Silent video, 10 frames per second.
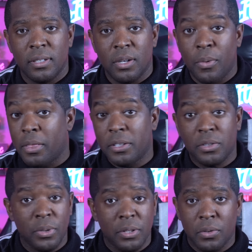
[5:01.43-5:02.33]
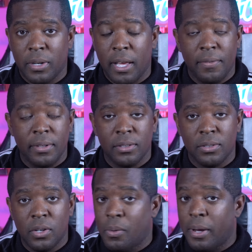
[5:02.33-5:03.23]
whether it's with the
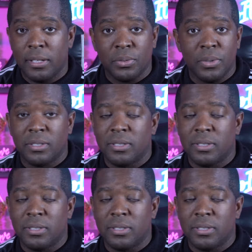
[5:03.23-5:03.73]
Ravens or whether it's with